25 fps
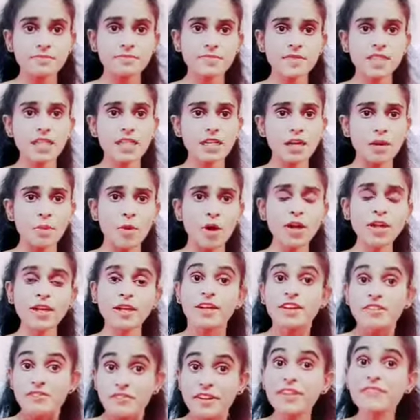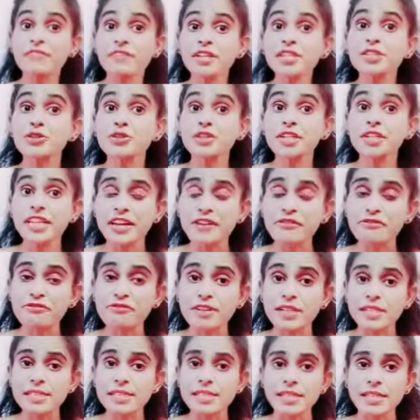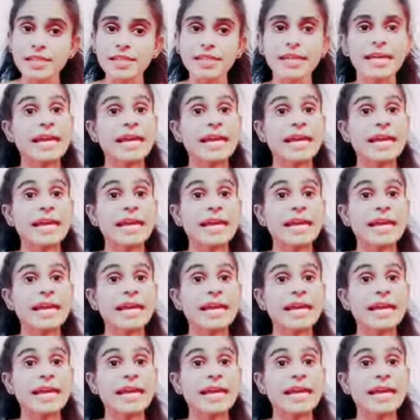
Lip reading: Come on, when we should give first aid?